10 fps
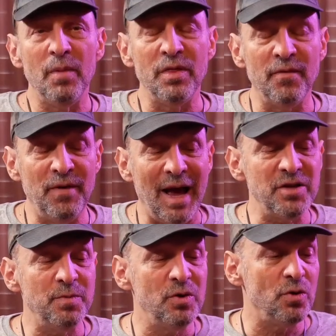but the
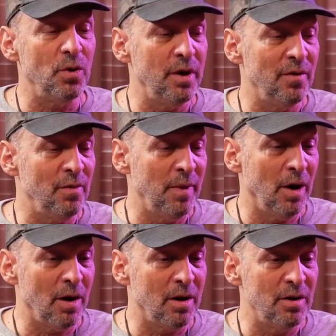vast majority of
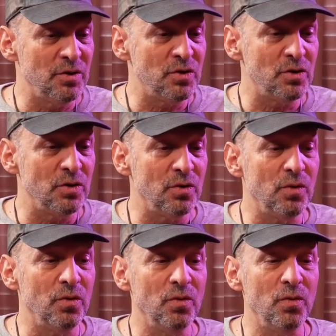Americans
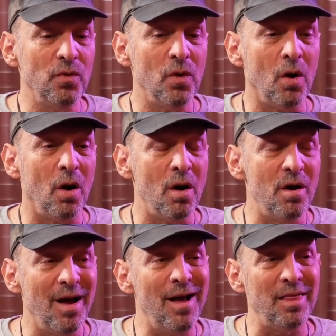are
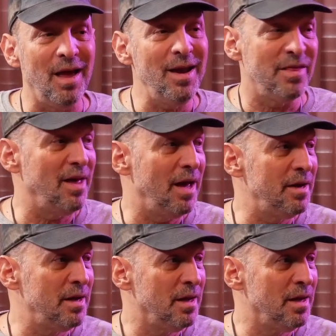not like that.